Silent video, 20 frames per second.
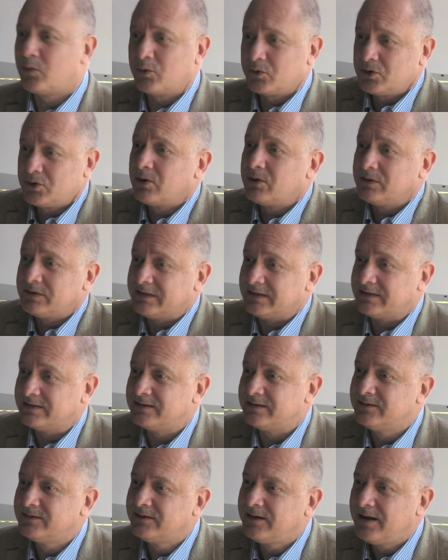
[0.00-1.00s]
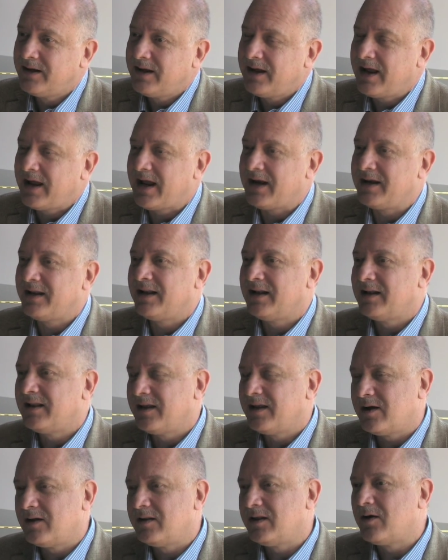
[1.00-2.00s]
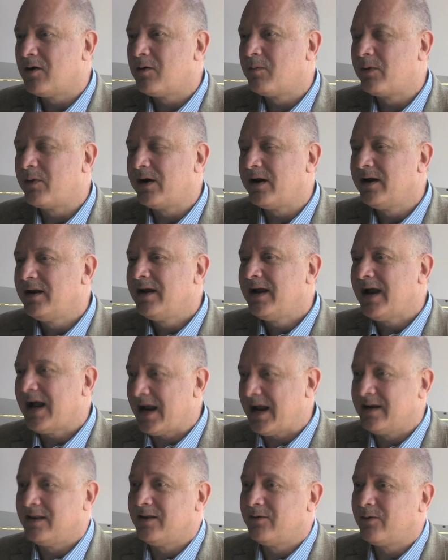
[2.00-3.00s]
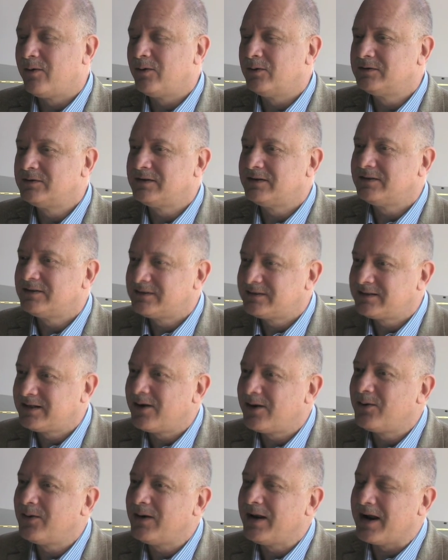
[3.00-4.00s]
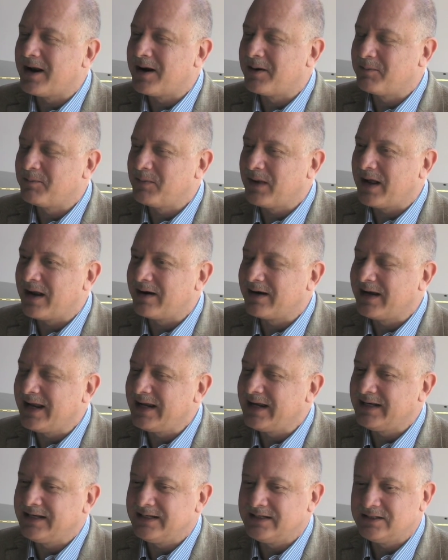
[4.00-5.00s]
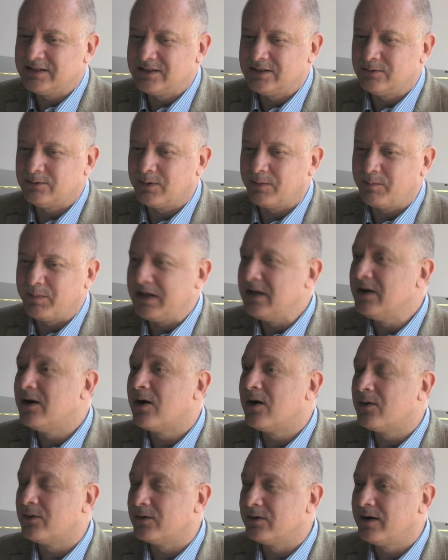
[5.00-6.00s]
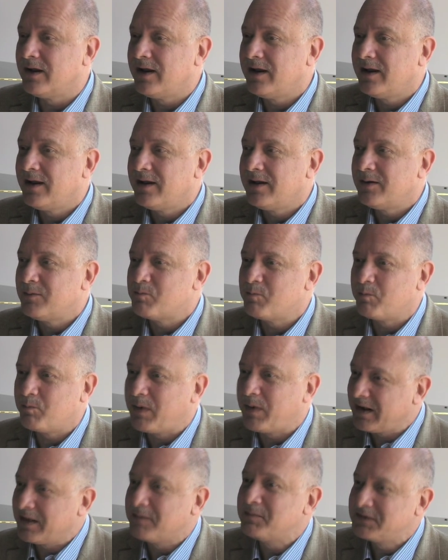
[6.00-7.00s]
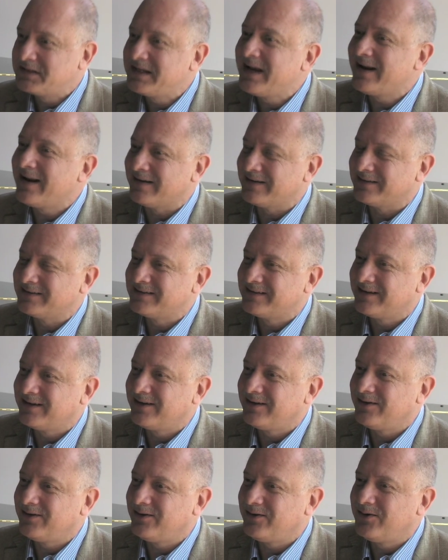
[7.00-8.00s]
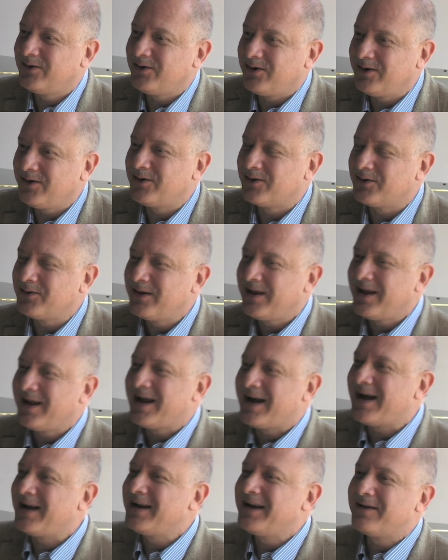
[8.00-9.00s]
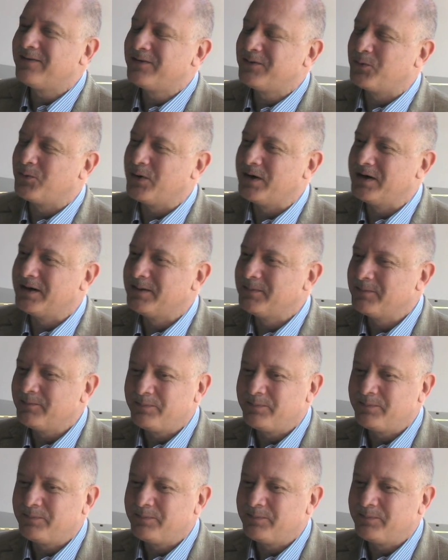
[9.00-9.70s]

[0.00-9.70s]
choices, and the opera and the roles slowly are getting to be known by themselves. I love it when